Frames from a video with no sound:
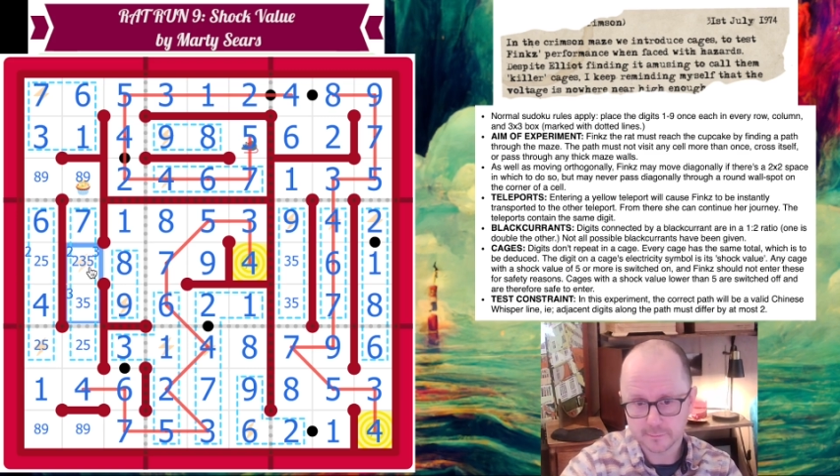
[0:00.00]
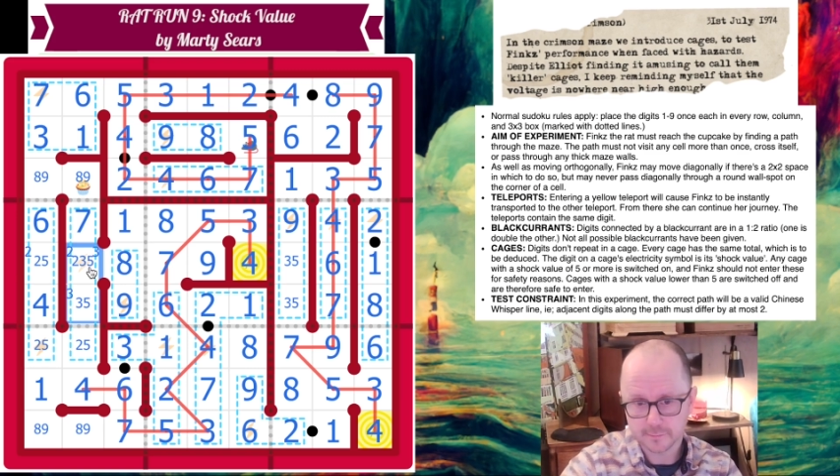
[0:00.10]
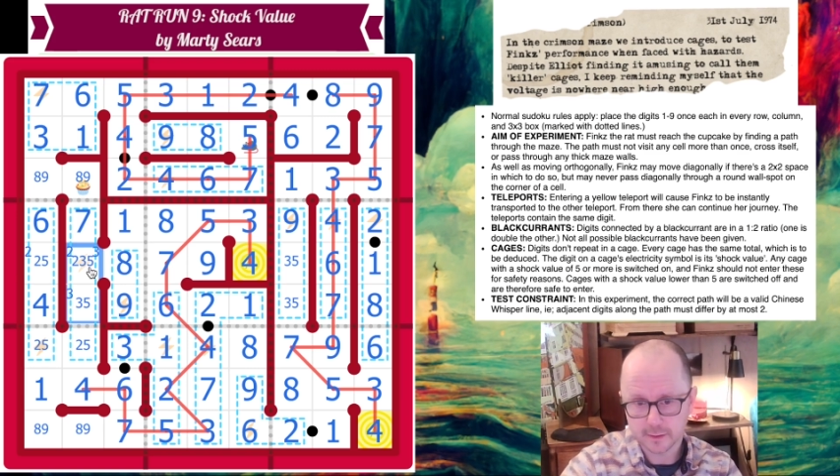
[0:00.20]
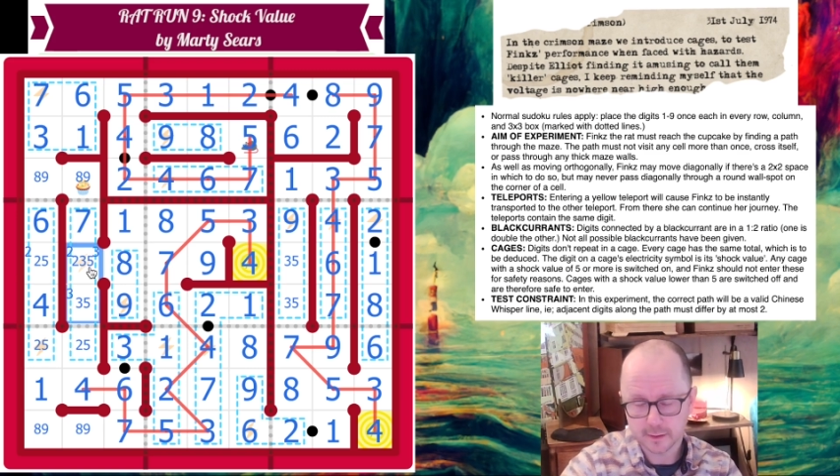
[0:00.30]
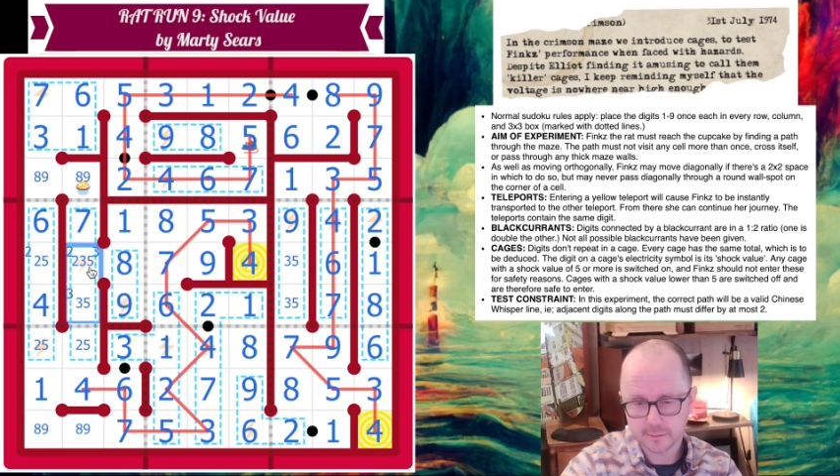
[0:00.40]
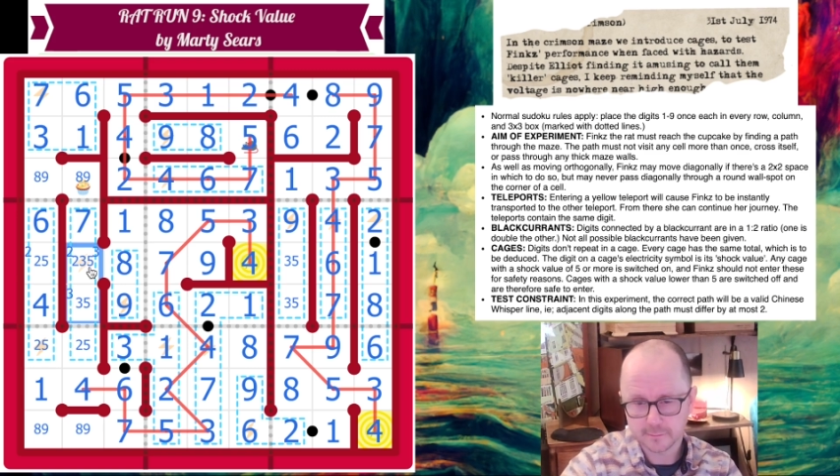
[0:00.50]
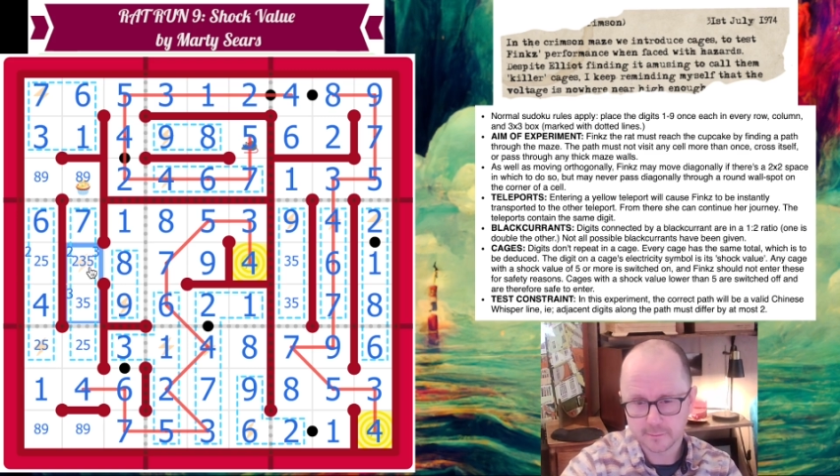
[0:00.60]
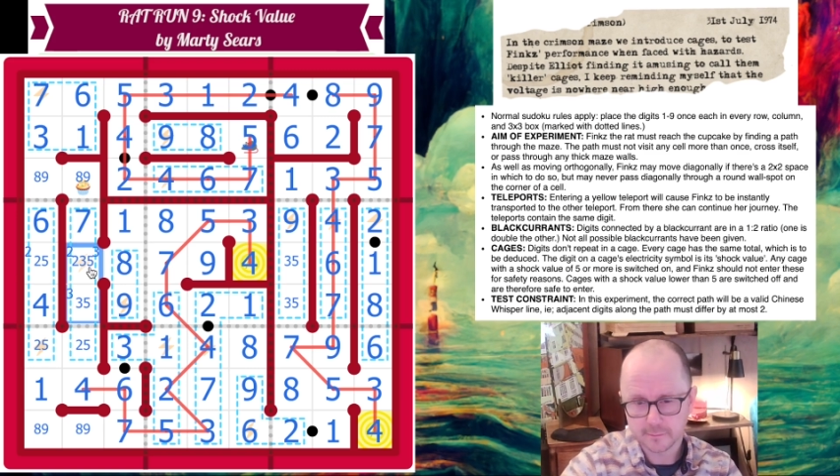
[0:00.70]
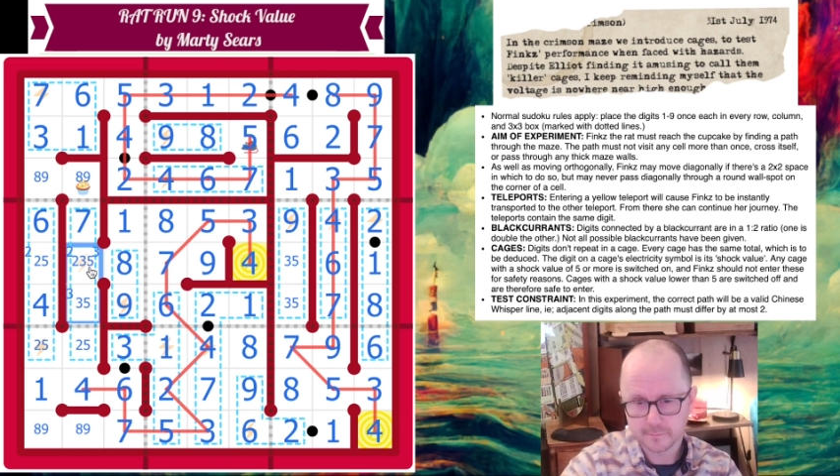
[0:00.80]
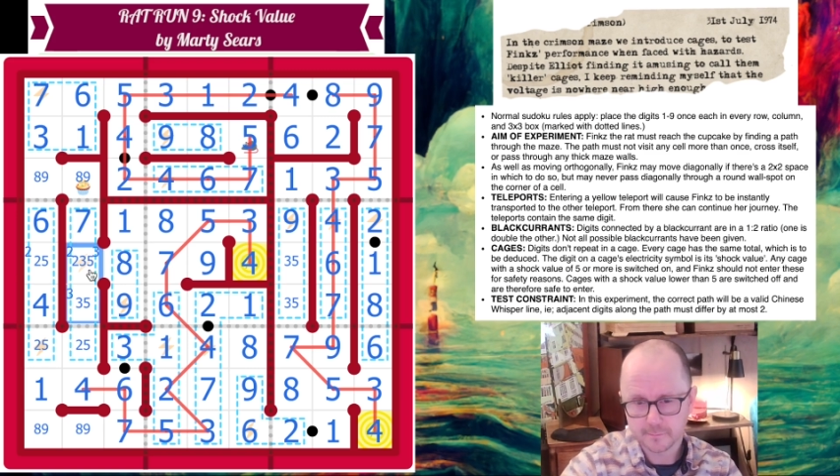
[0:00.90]
5,
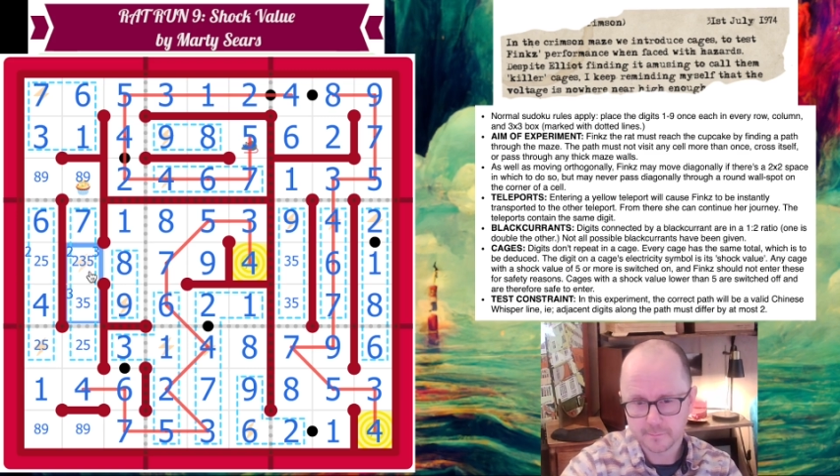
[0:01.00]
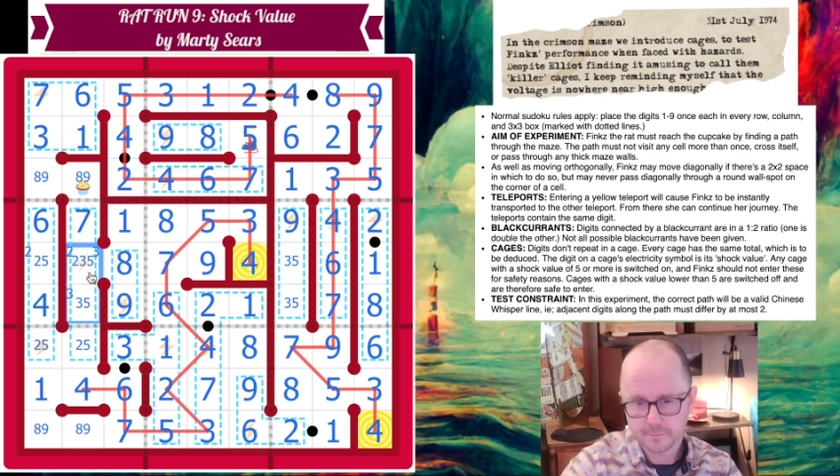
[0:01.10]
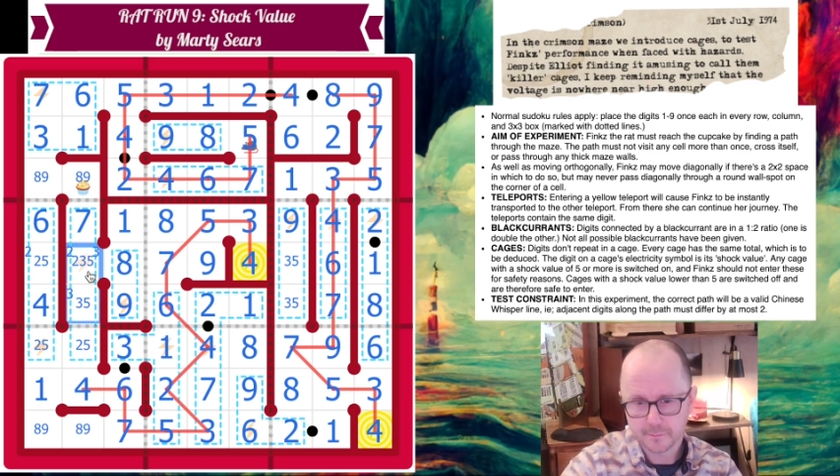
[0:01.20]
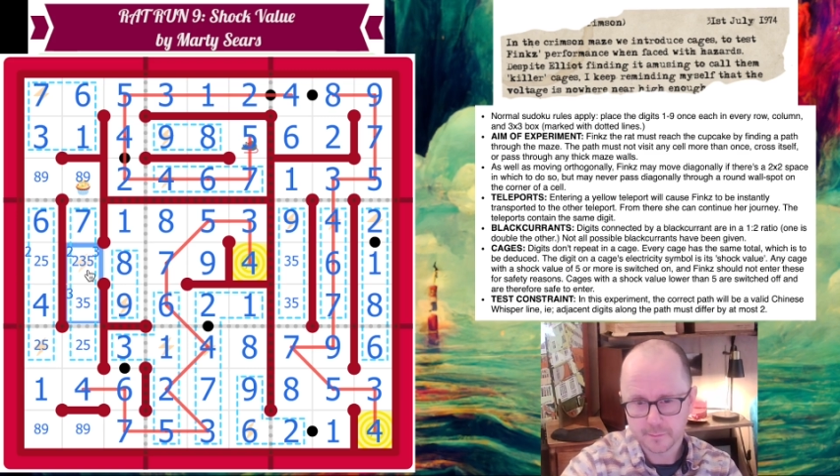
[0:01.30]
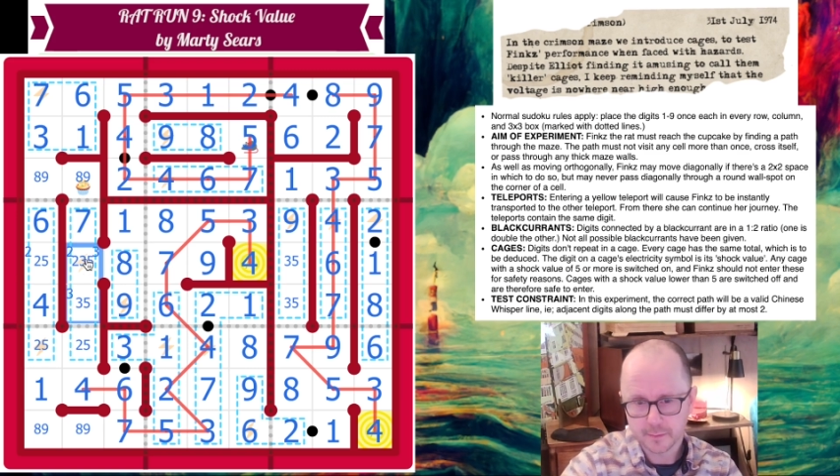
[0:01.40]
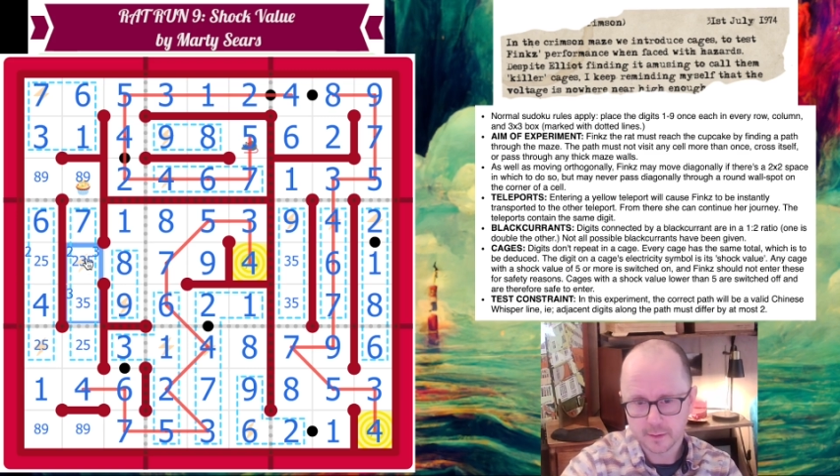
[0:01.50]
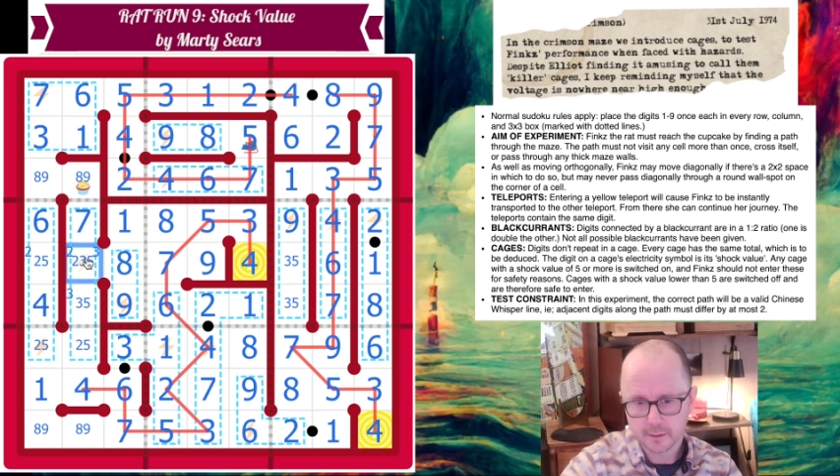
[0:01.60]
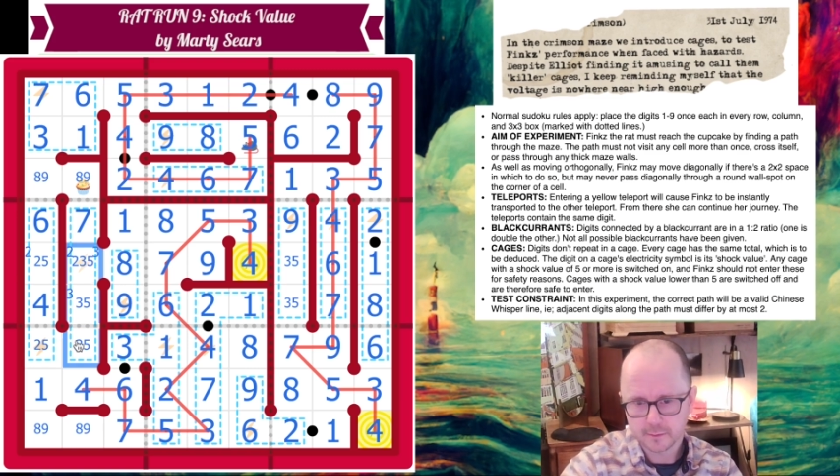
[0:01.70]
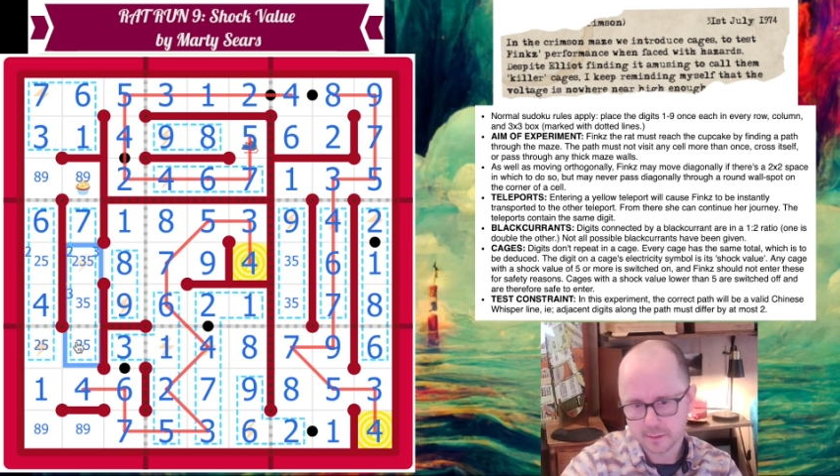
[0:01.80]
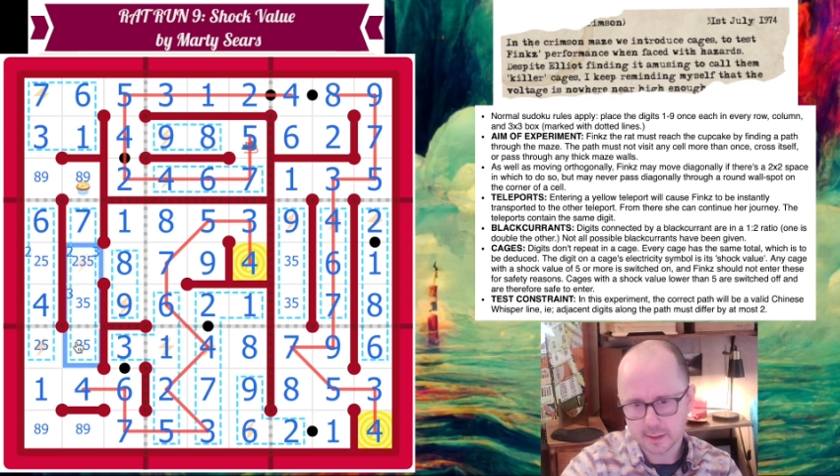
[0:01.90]

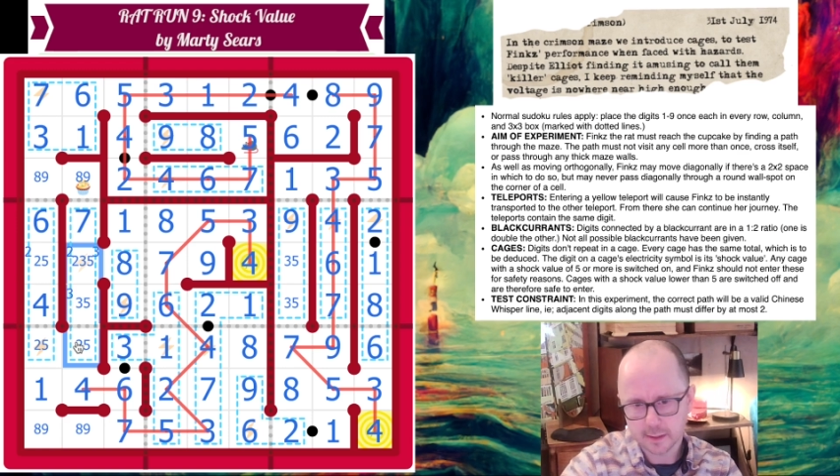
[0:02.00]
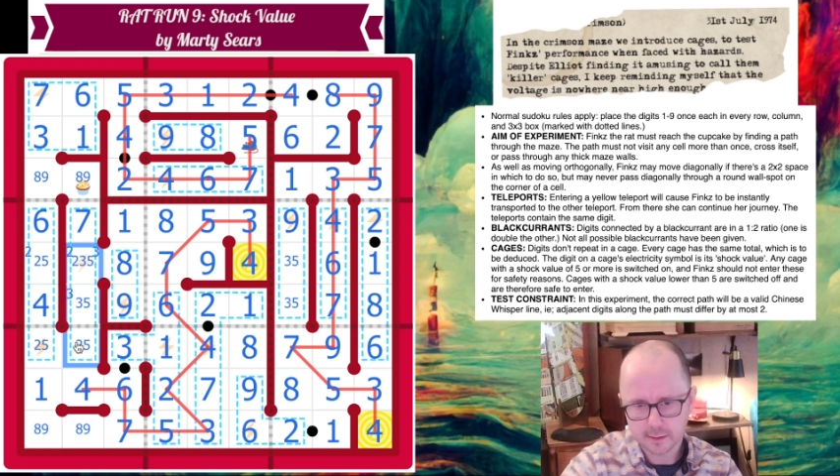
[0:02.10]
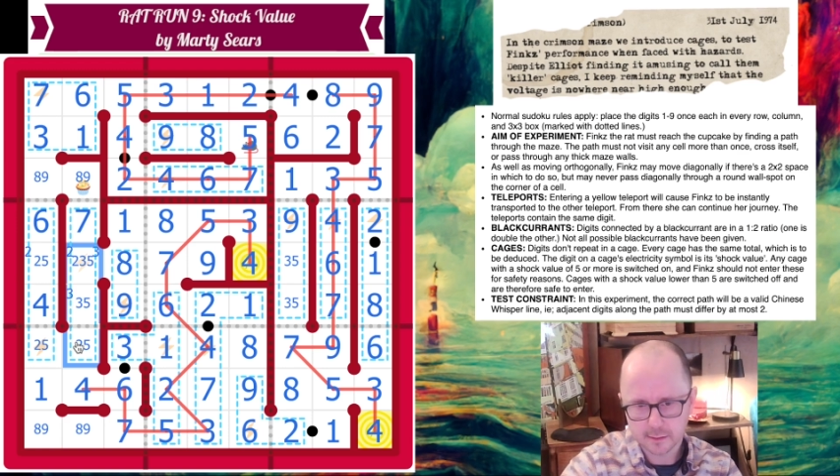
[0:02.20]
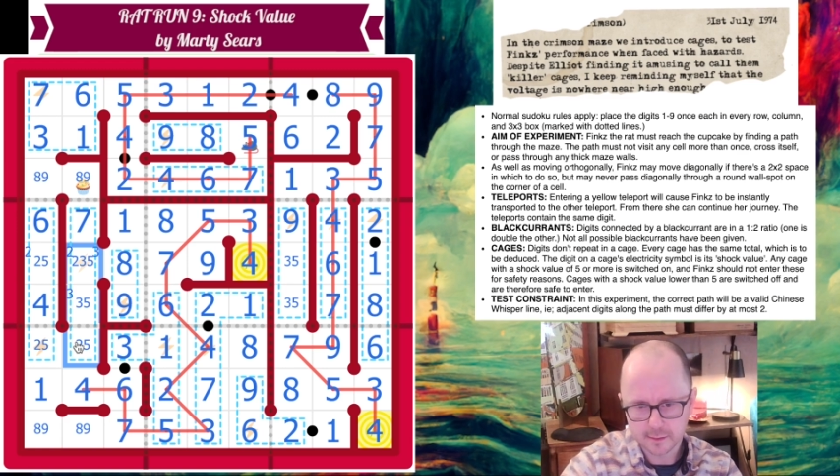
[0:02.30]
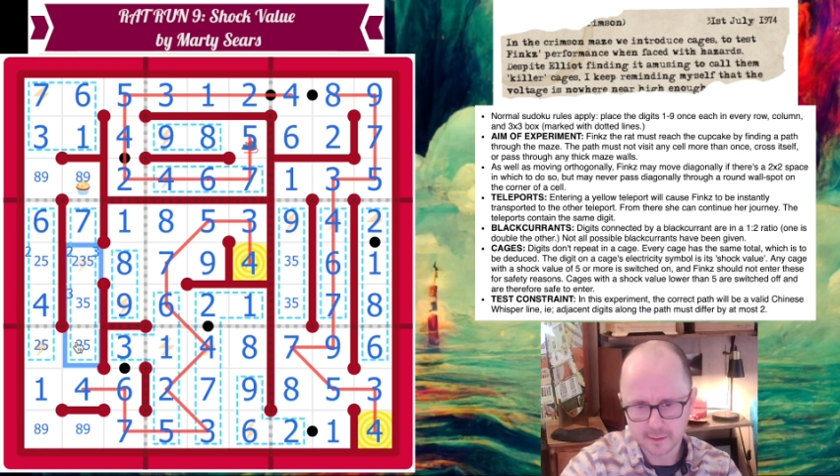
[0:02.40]
which they are.